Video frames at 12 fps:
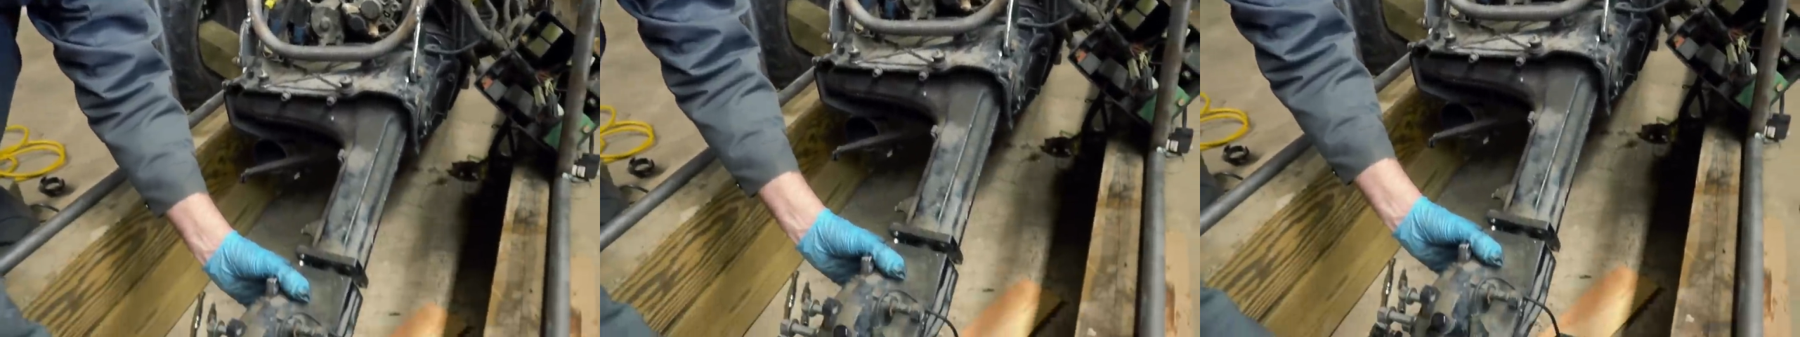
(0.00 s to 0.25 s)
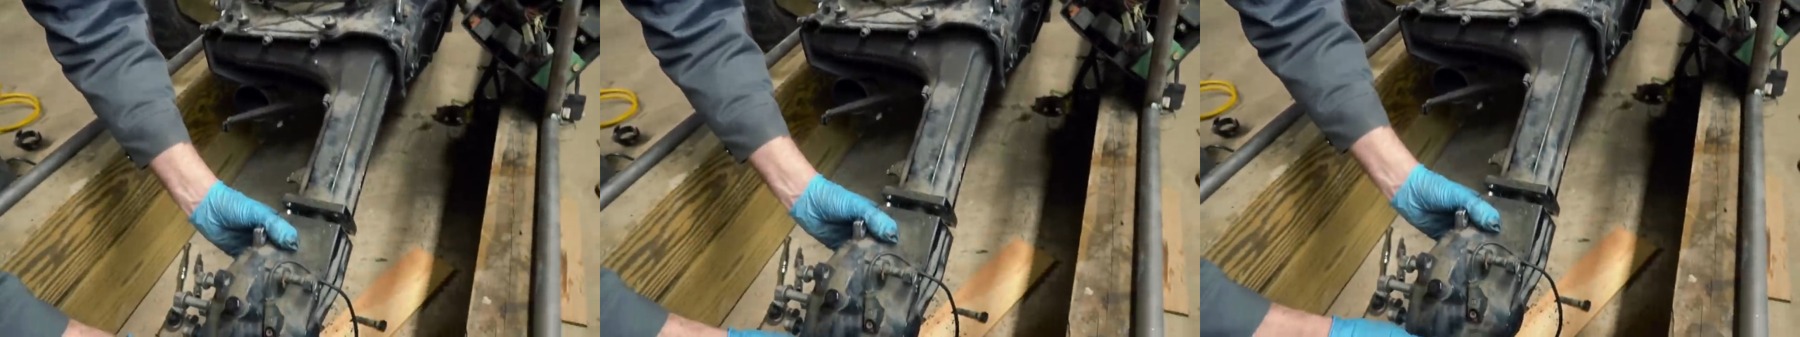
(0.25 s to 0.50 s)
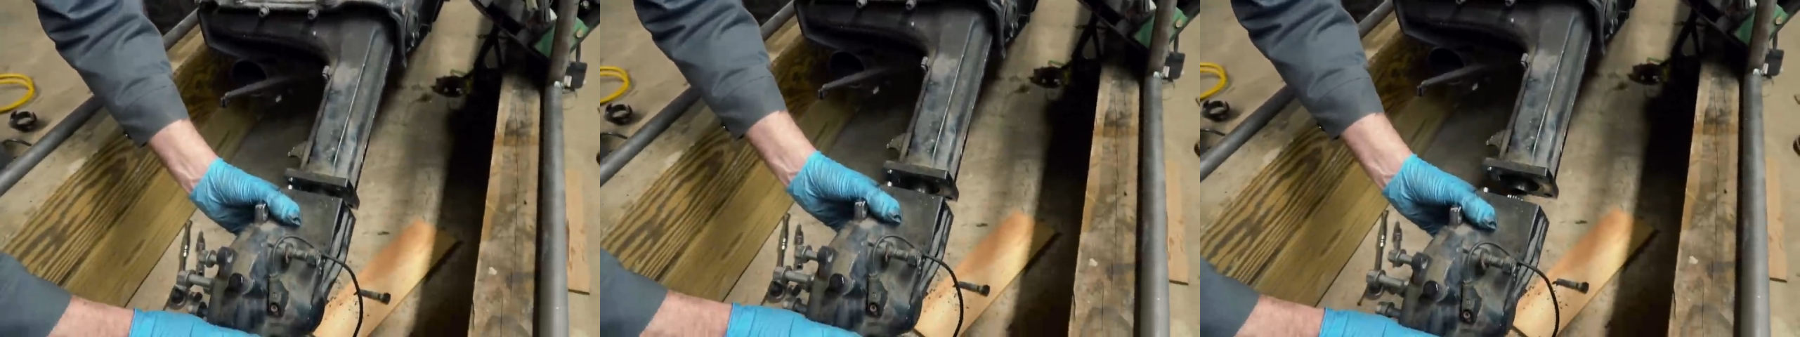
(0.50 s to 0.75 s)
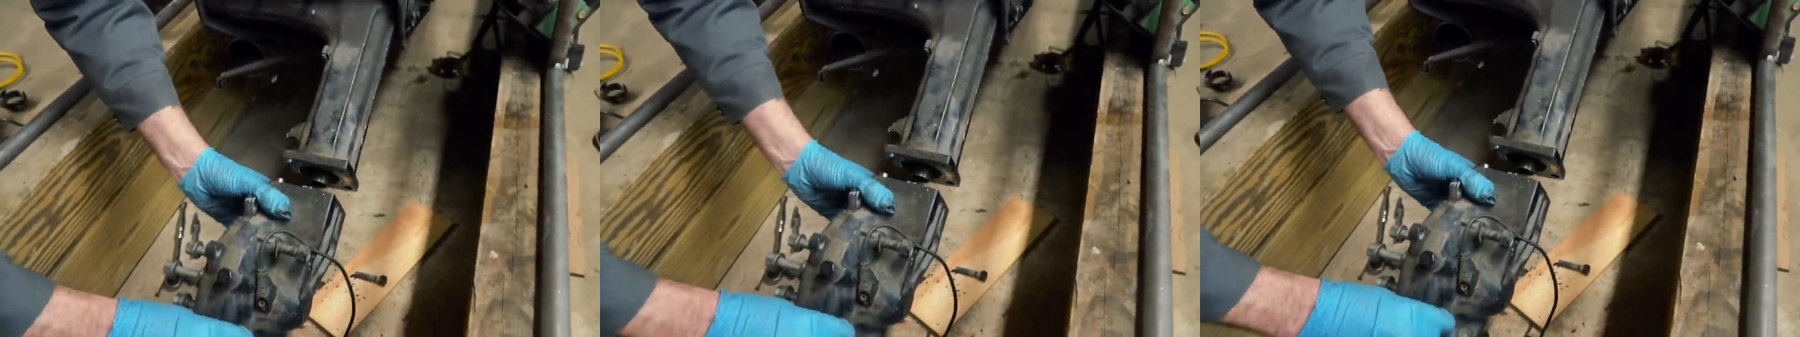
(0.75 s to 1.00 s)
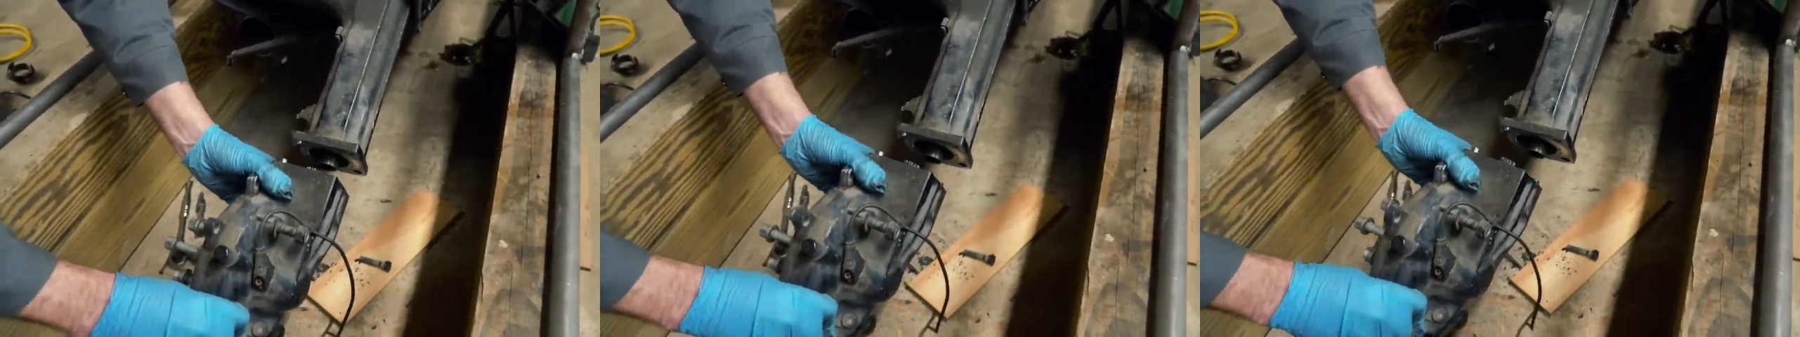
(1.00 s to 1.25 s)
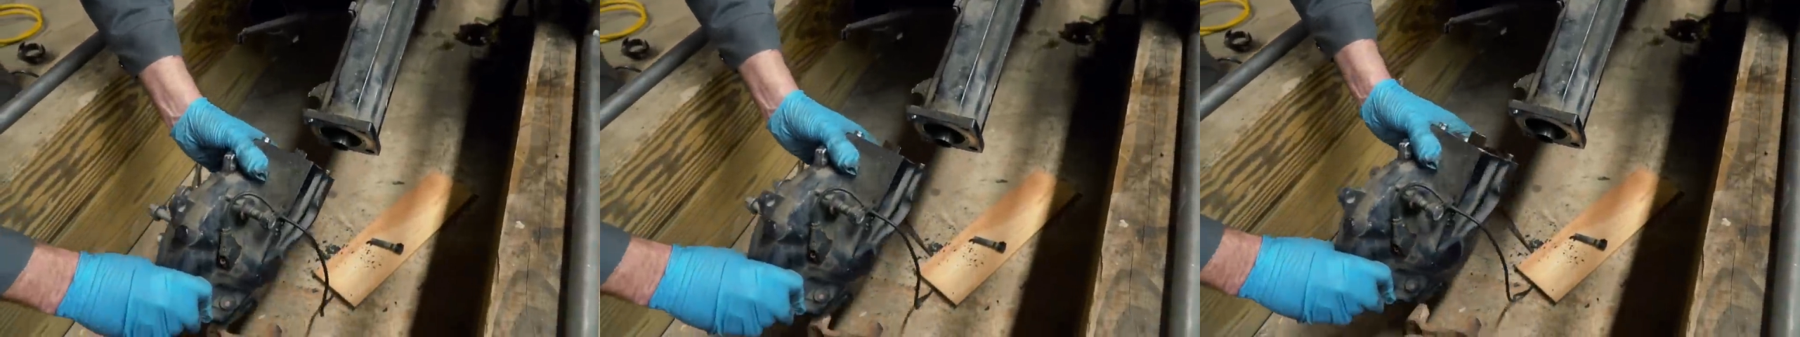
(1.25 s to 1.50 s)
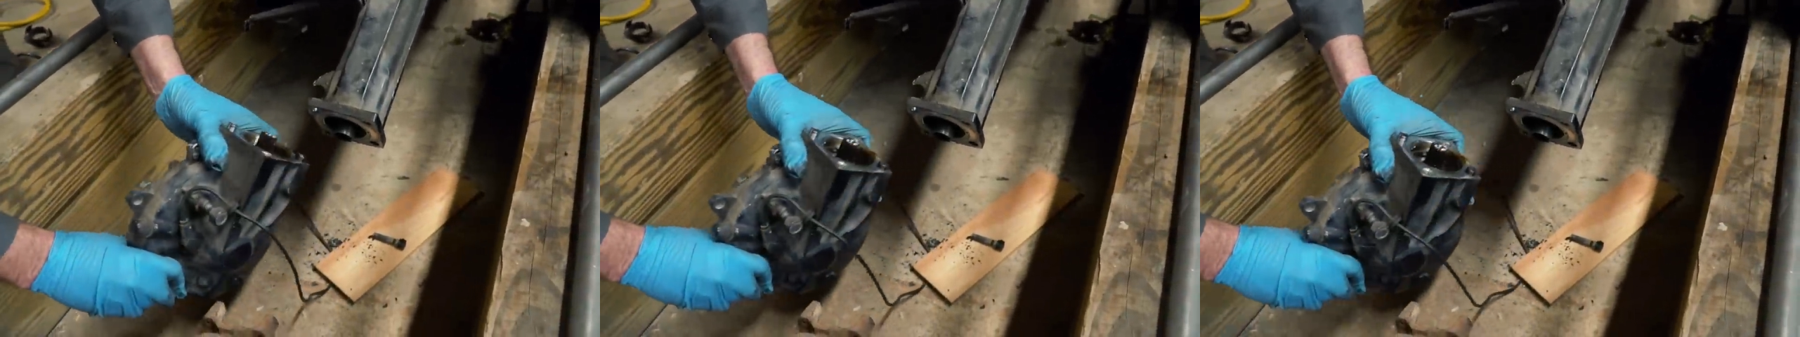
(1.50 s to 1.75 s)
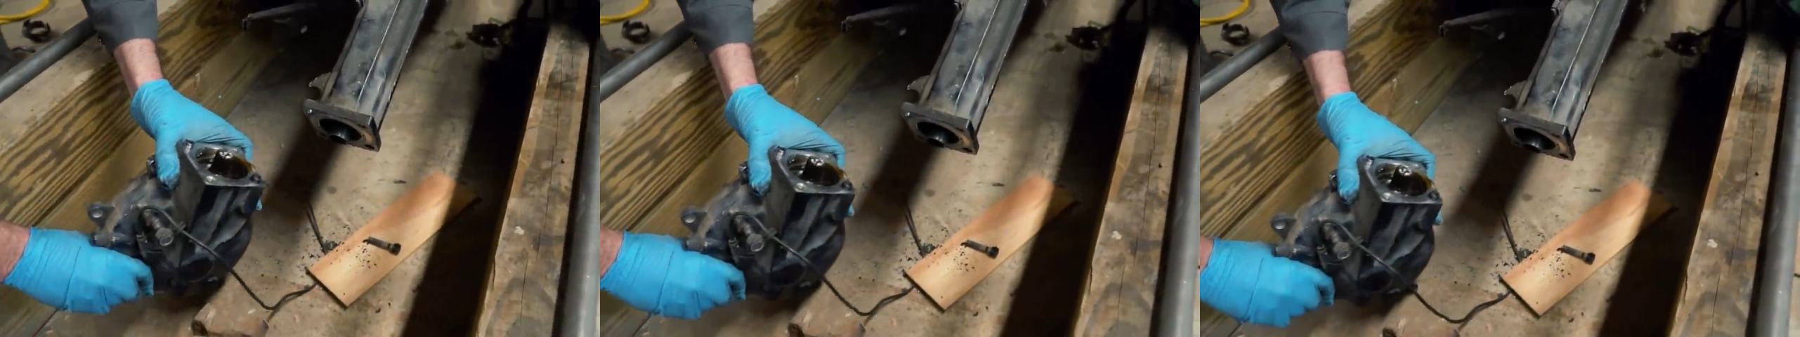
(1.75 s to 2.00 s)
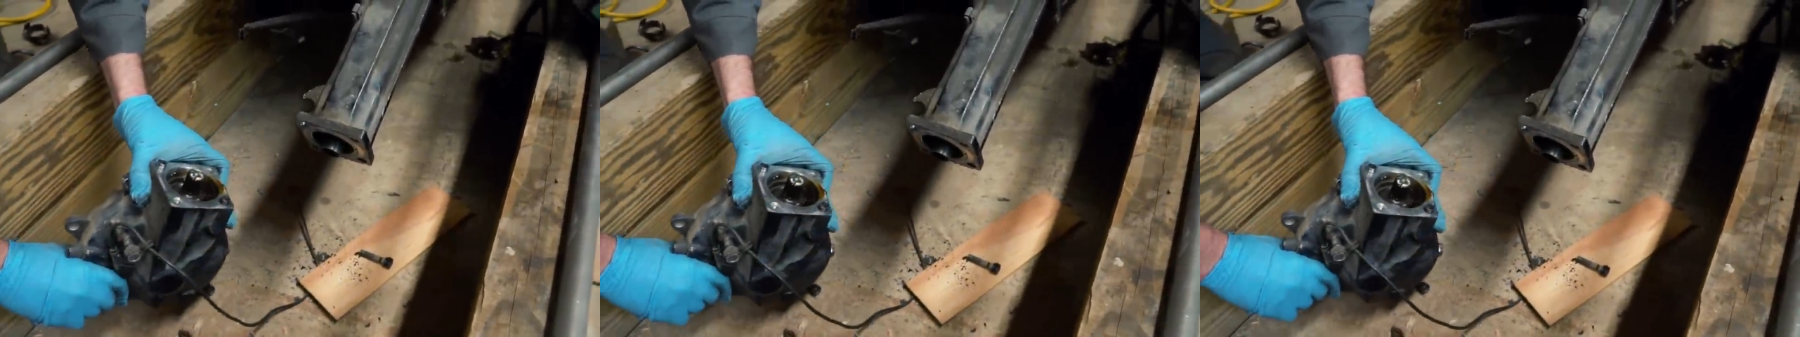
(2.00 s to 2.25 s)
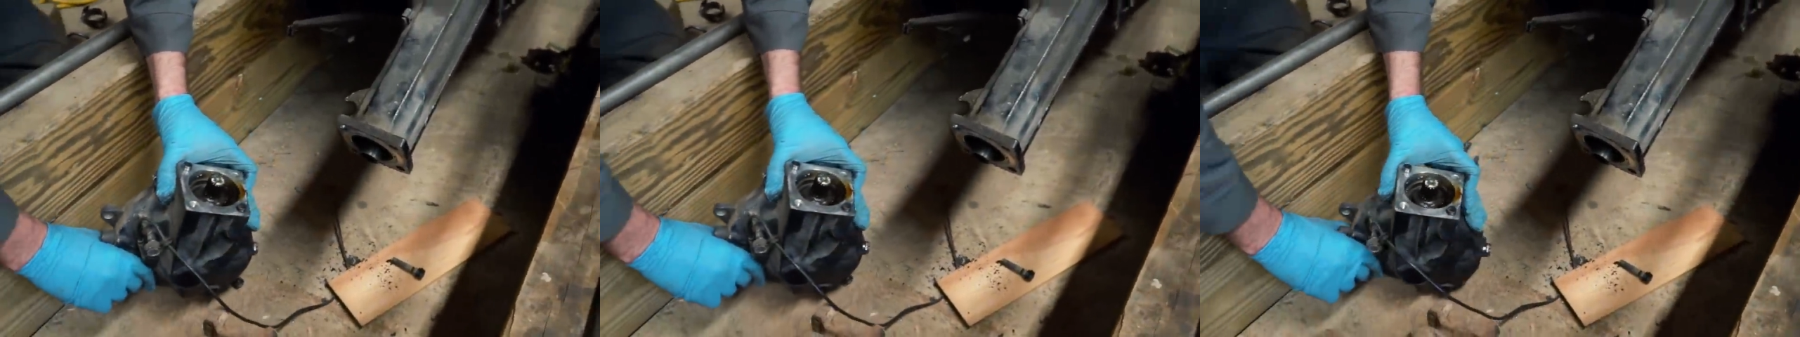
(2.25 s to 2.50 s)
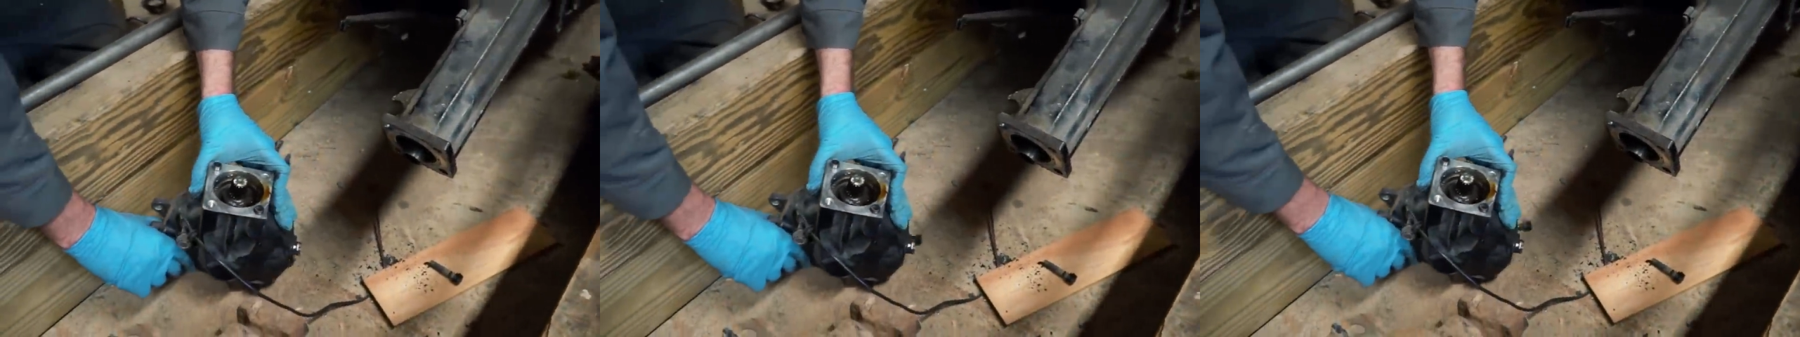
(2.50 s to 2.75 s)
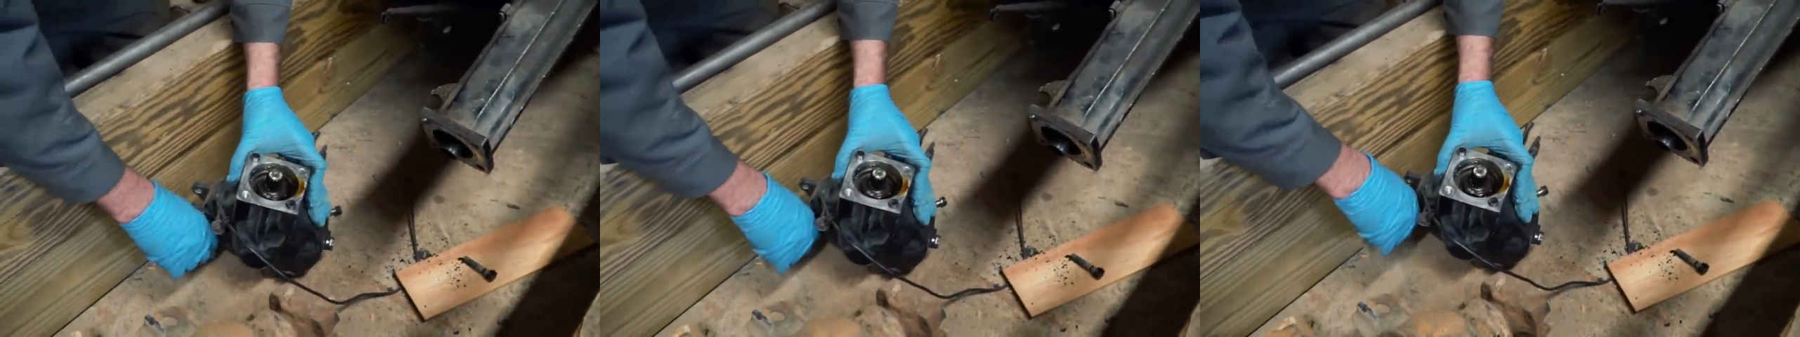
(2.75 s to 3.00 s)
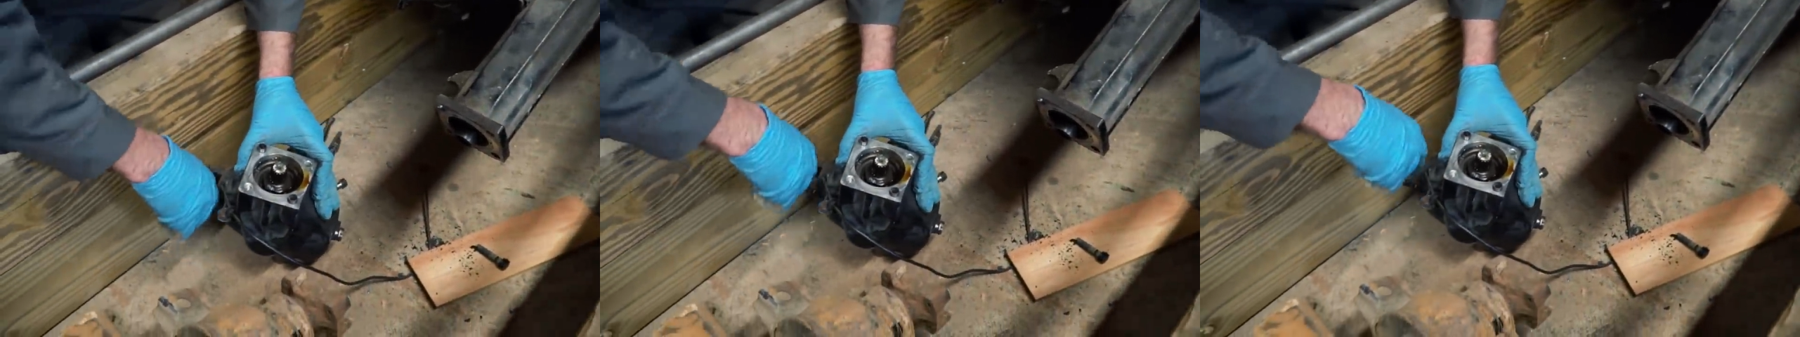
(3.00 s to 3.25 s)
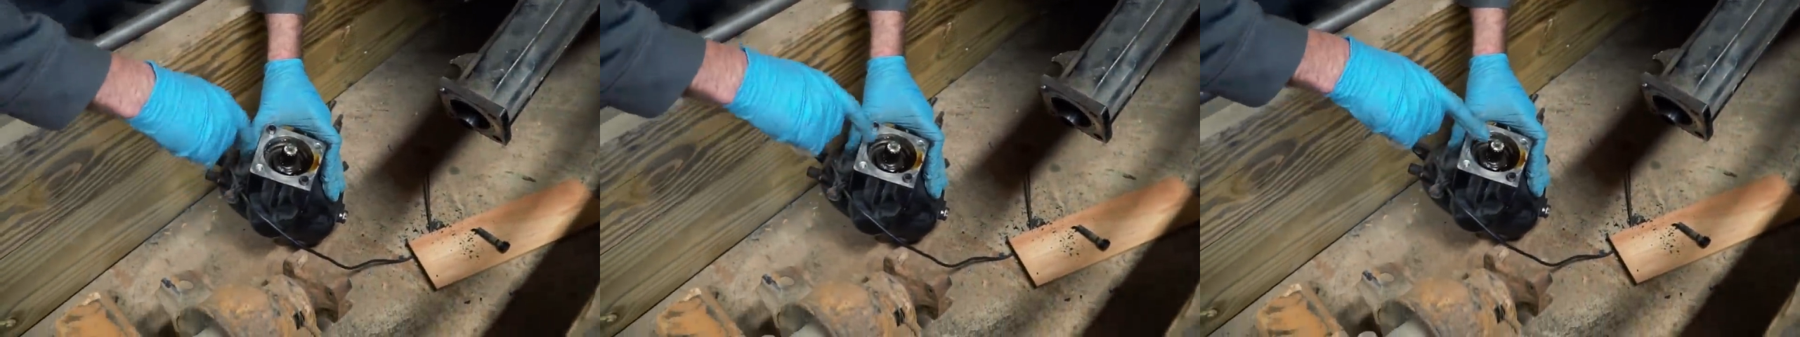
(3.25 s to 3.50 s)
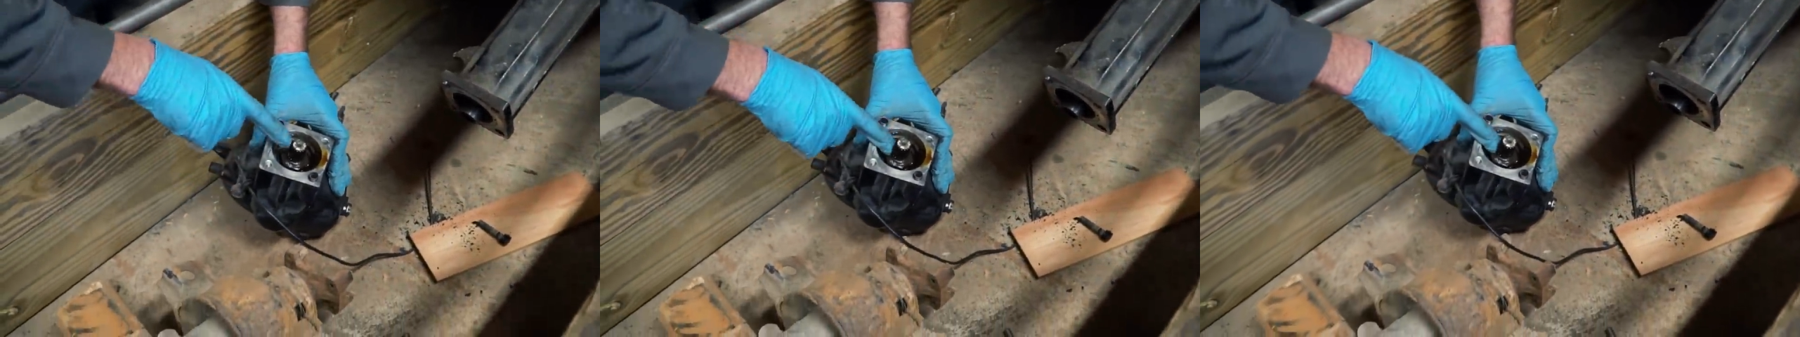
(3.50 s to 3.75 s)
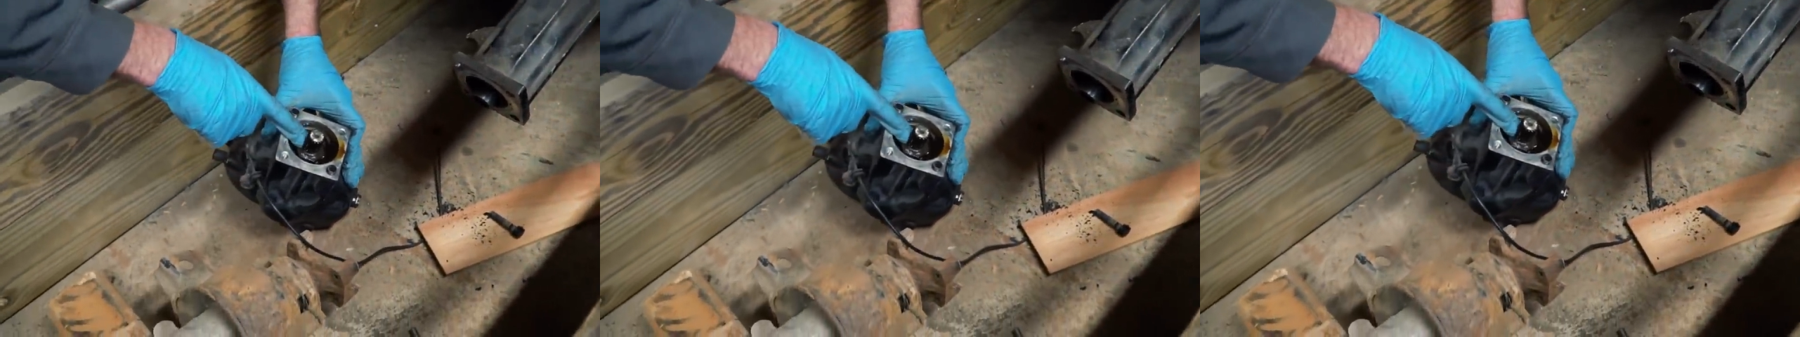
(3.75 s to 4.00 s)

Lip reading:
Nobody's mouth can be seen.